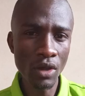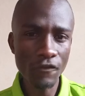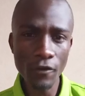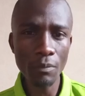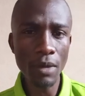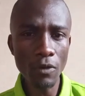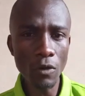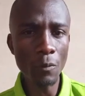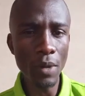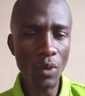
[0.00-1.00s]
From
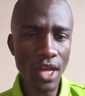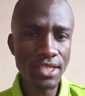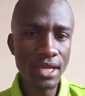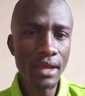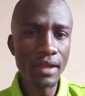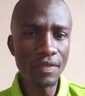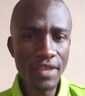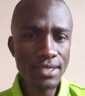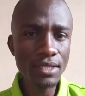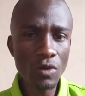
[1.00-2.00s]
Pabungu Pakwach,
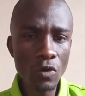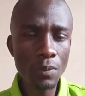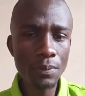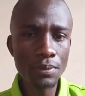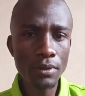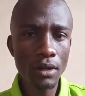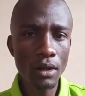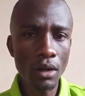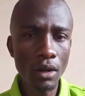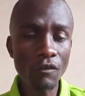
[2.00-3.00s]
this group
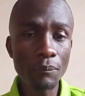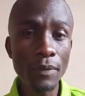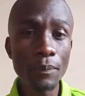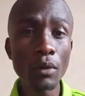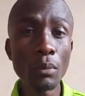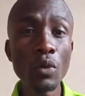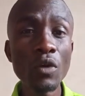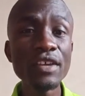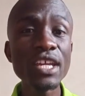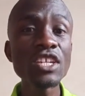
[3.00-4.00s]
of people
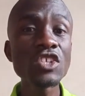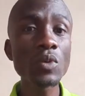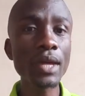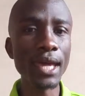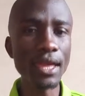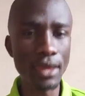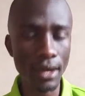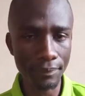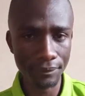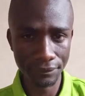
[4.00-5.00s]
moved into Kenya